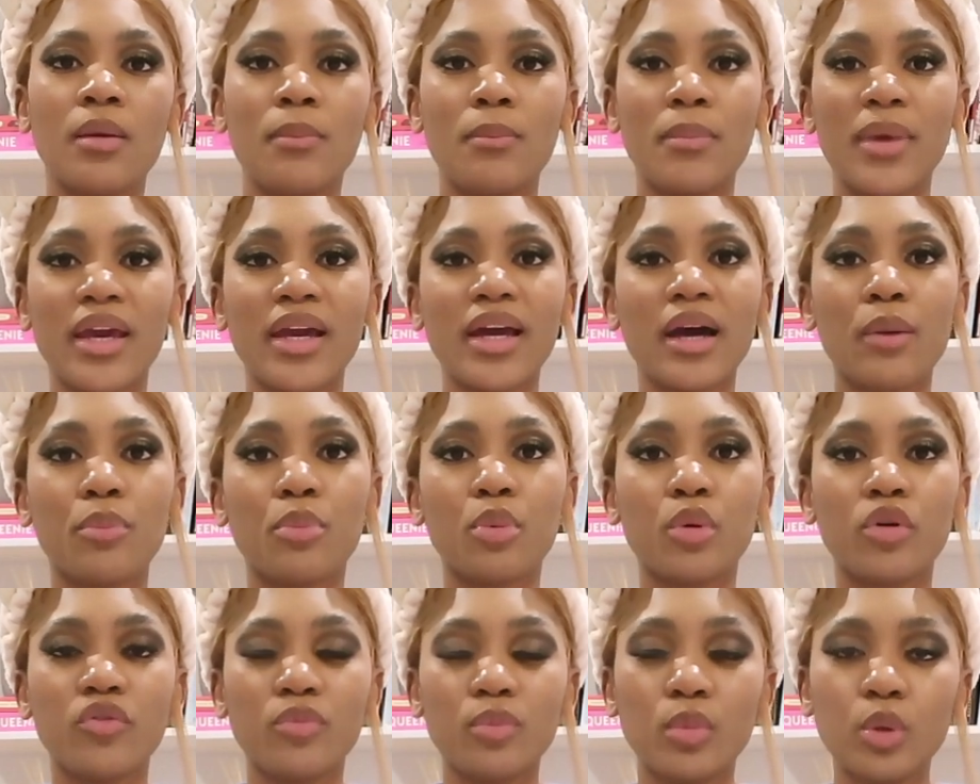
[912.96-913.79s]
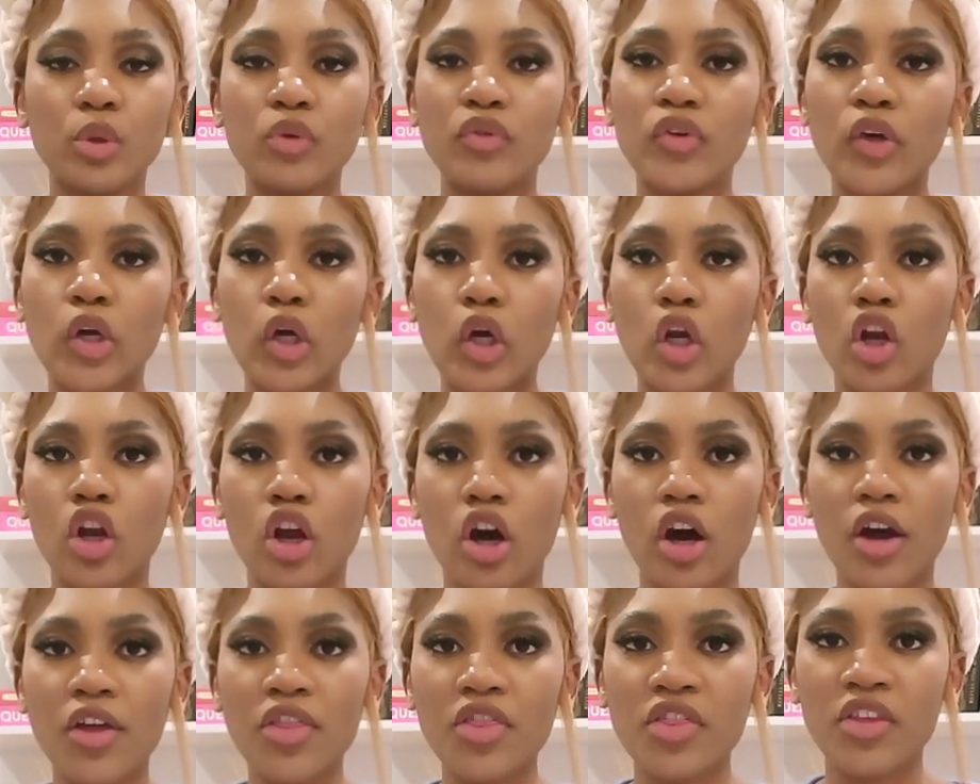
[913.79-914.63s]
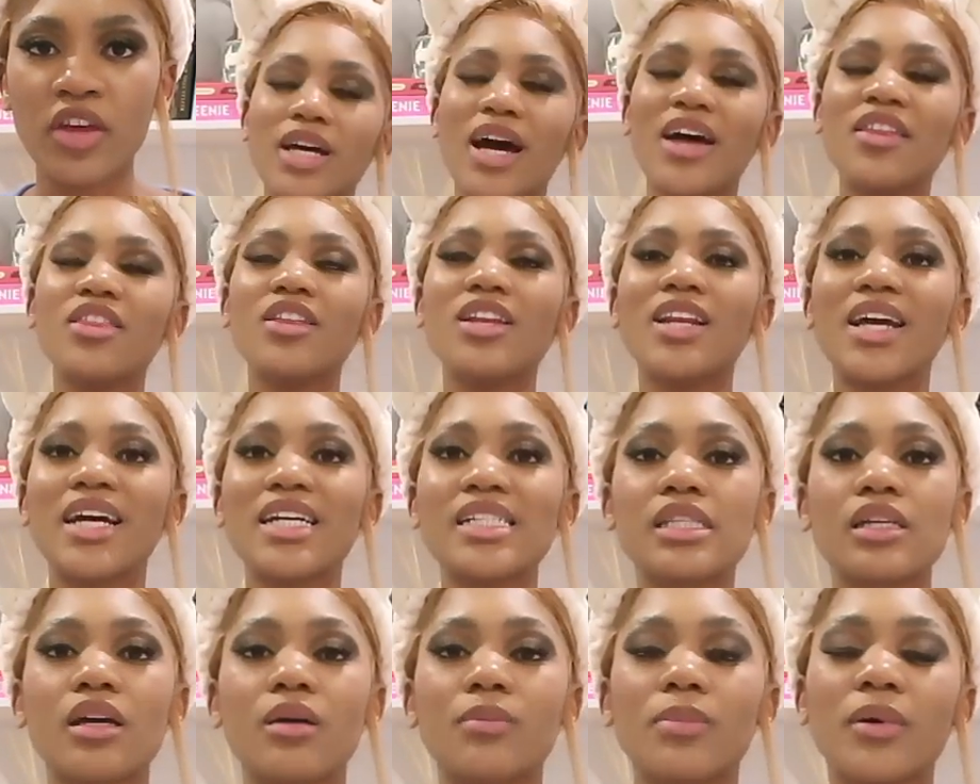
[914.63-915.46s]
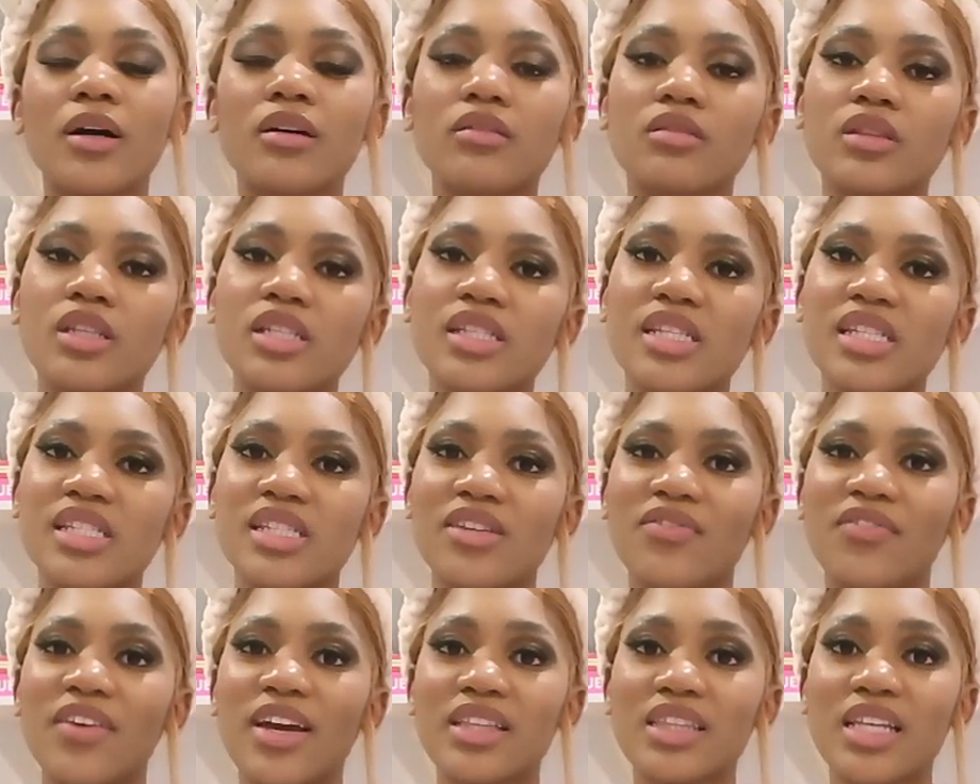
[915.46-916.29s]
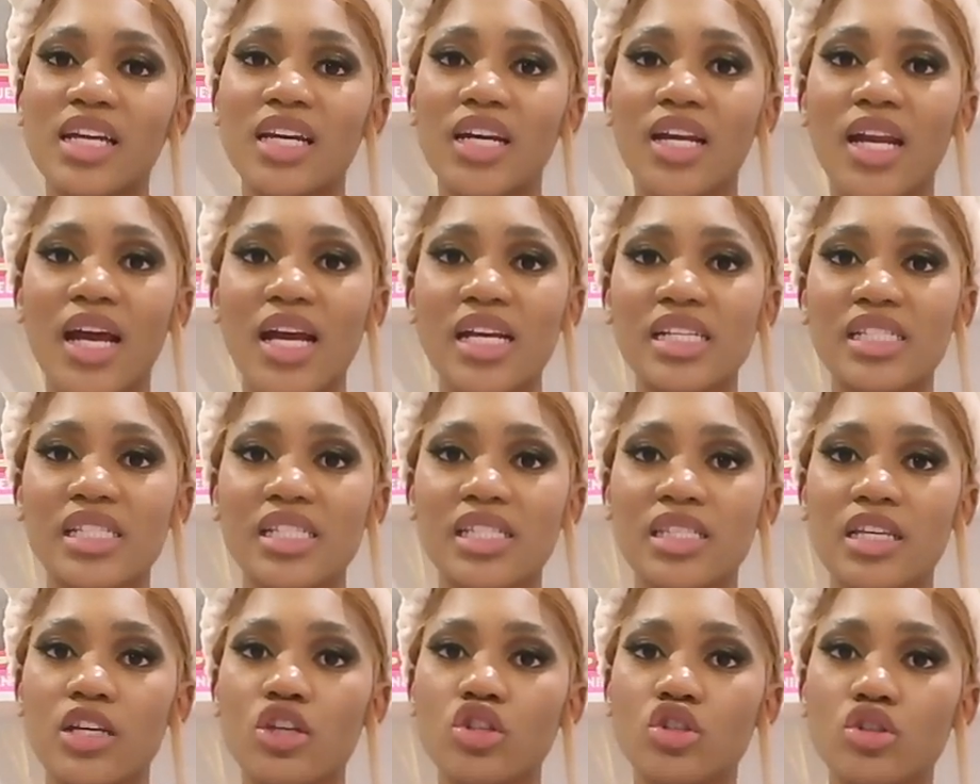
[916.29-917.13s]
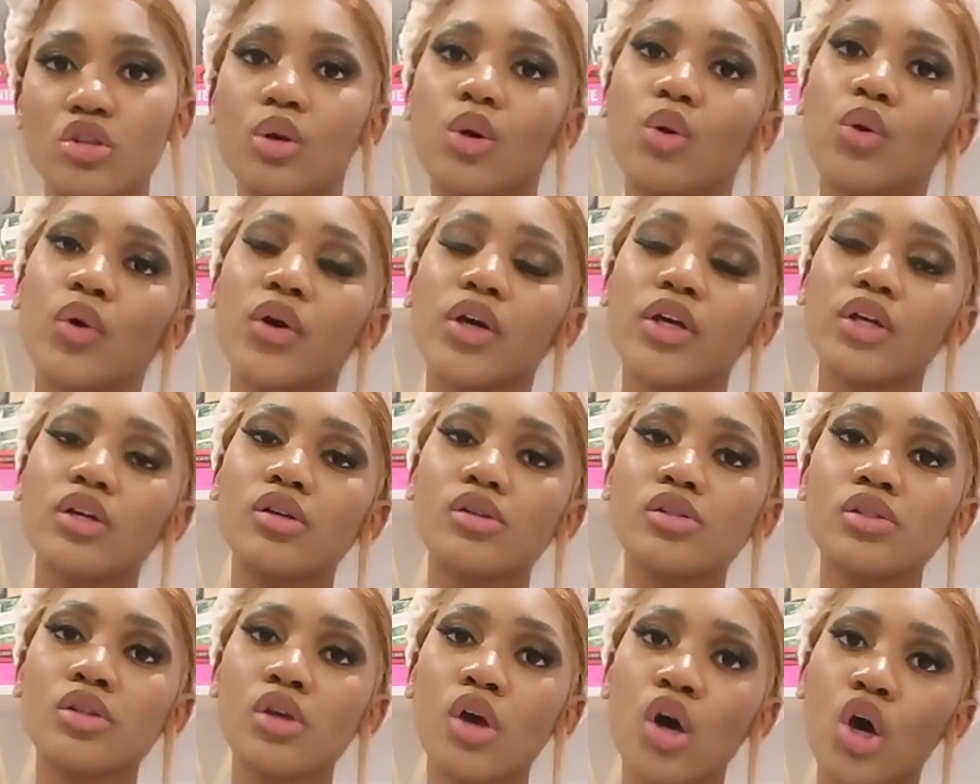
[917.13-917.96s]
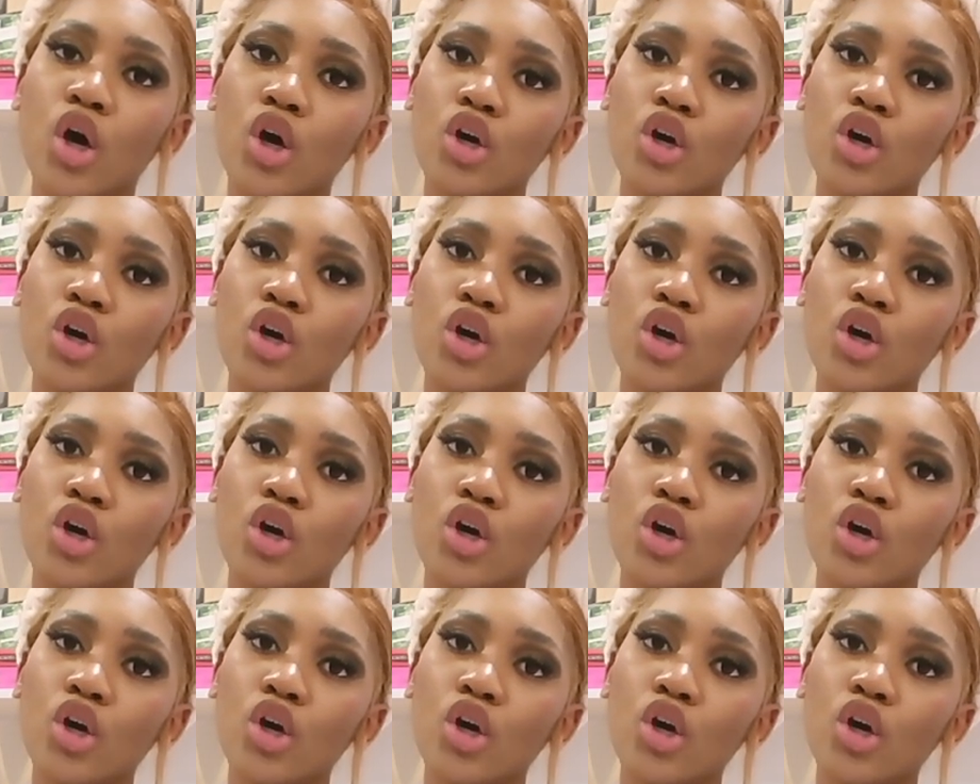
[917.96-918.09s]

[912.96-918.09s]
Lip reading: makeup removing cloth. The other nice thing about this is the fact that it has essential oils,